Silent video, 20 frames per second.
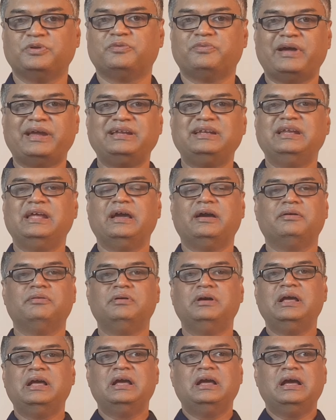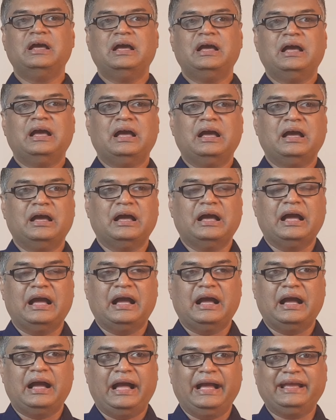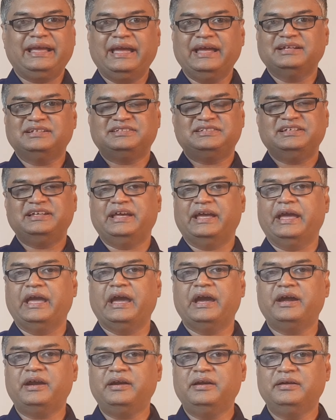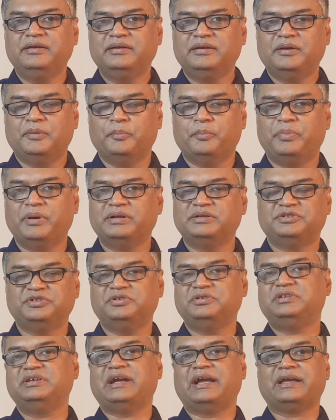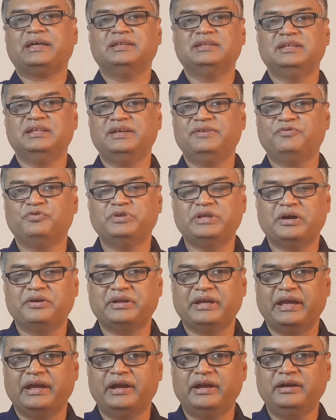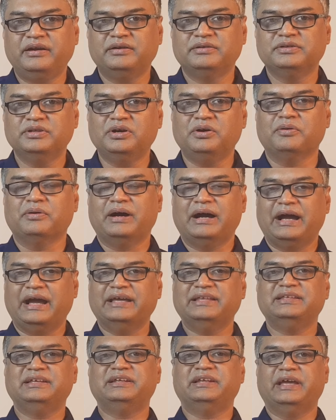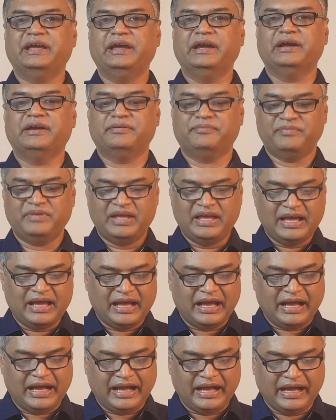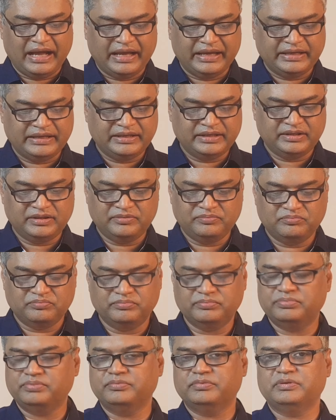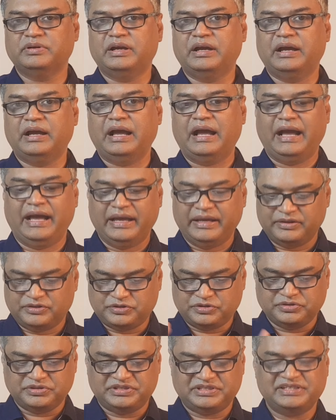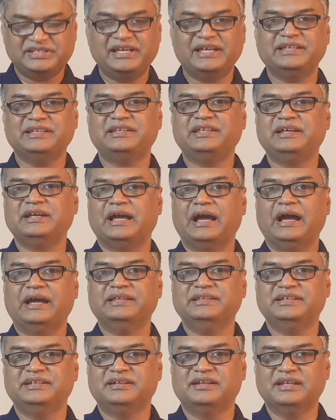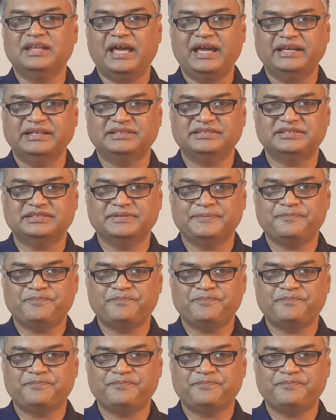right now, I can't see air, but do you think I can live without air? No, I need air. To see anything, I need light.